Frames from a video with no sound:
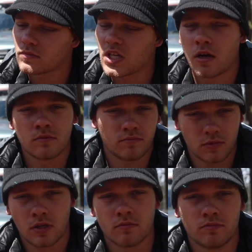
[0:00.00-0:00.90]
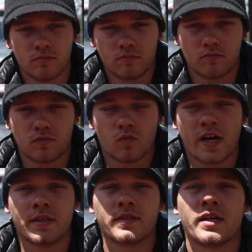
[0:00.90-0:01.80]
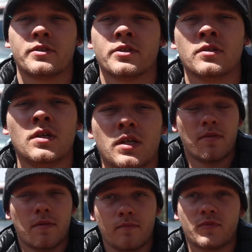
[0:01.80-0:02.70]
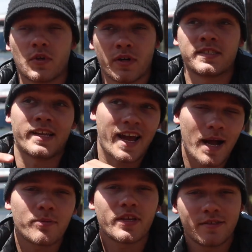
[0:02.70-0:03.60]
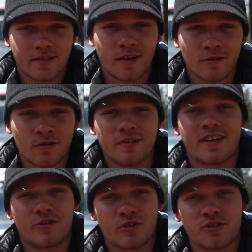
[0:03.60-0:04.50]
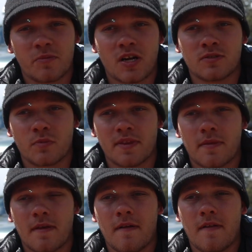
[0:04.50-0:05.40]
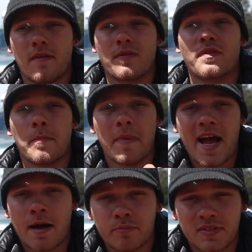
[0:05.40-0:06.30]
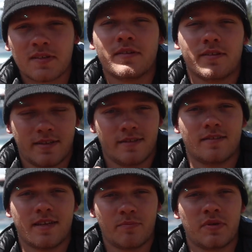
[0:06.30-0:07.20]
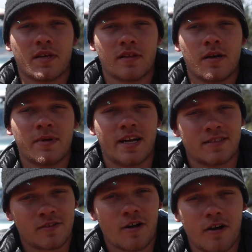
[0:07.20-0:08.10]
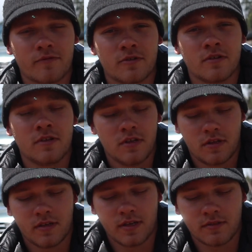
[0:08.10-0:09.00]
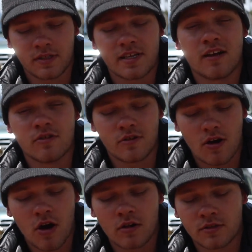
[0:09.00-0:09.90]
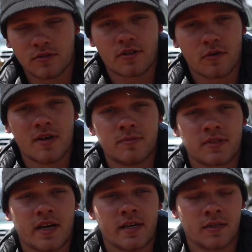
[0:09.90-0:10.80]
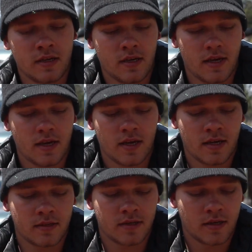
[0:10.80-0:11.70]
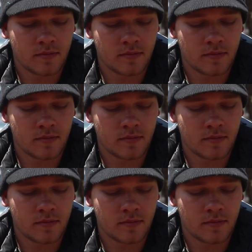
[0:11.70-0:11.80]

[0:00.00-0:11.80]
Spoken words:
I'll write it down here. So it's an app that you download that corresponds with the maps that BLM has to offer, that you can download on their website, and